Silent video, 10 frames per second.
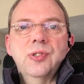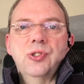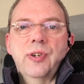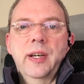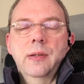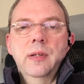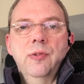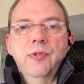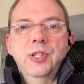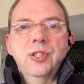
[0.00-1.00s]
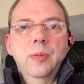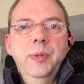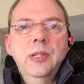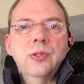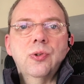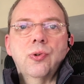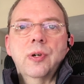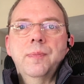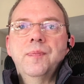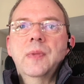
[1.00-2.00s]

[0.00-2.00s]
to try and reach in a peace accord.